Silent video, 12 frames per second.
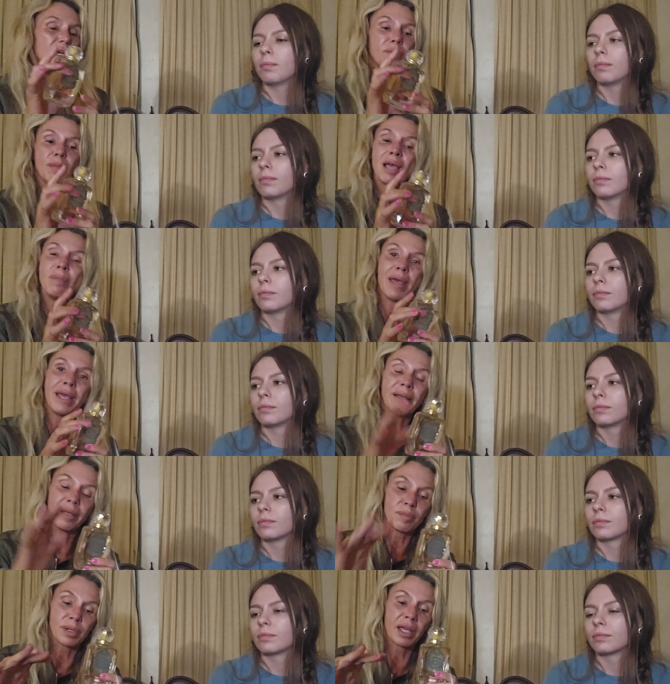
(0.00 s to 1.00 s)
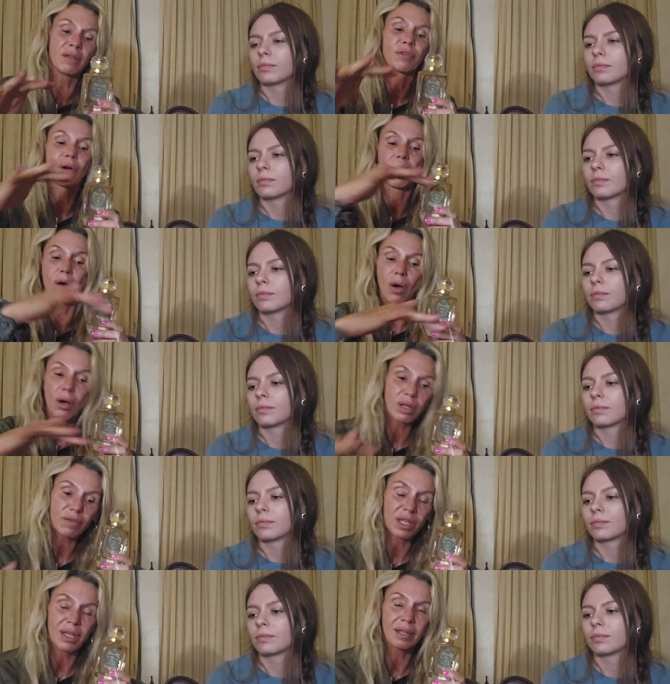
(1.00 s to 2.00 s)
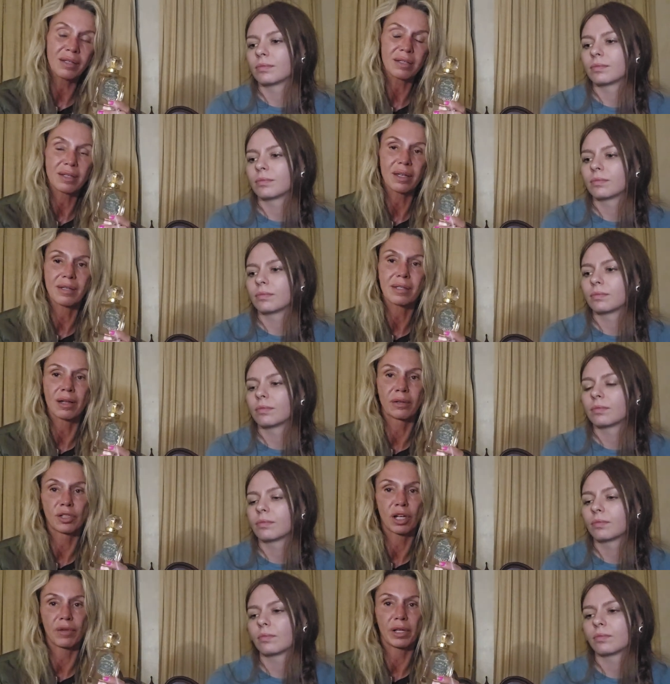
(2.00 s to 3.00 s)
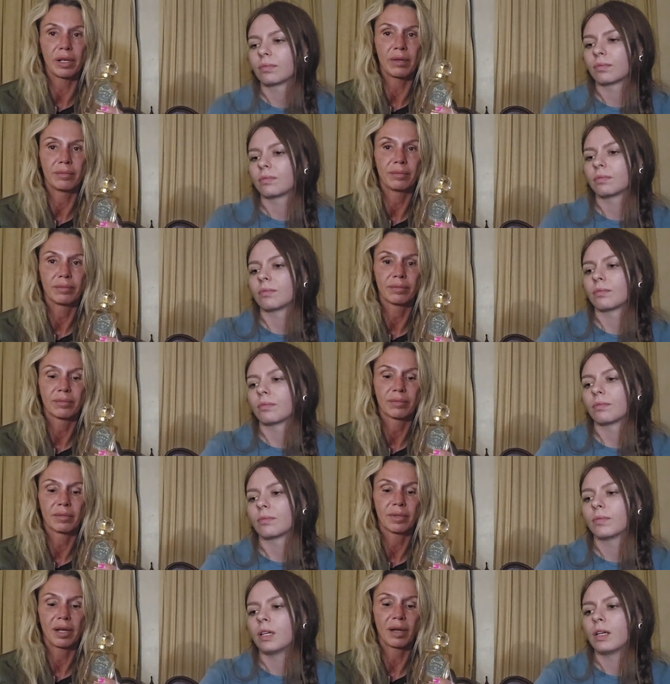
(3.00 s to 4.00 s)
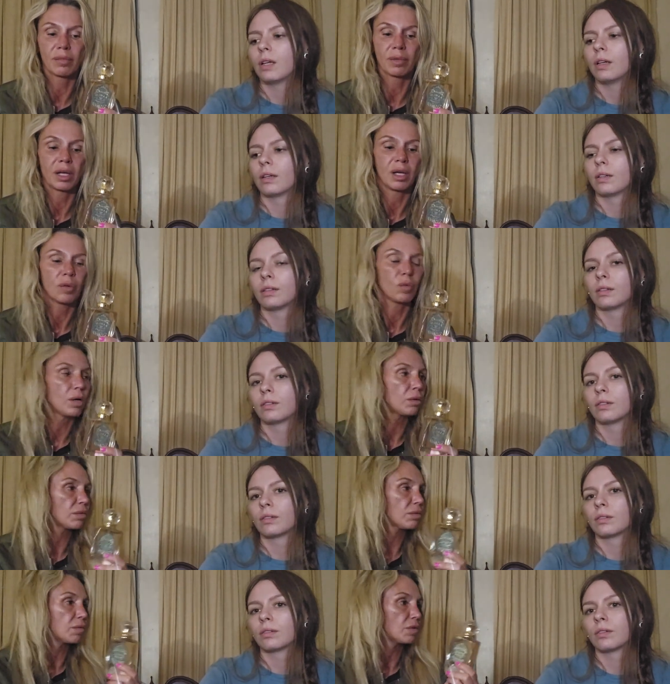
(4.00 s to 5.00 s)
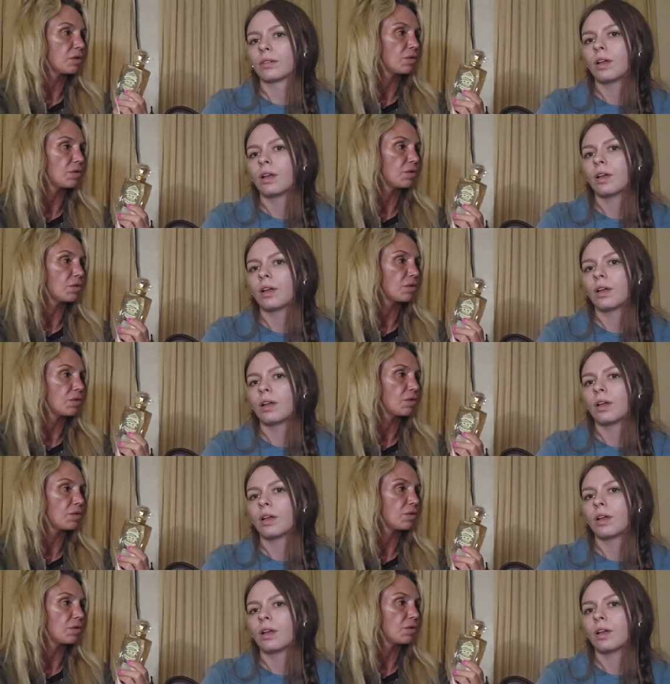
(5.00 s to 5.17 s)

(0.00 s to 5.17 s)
Speaker 1: My main complaint for all of these is longevity. Mm -hmm. um, well, you,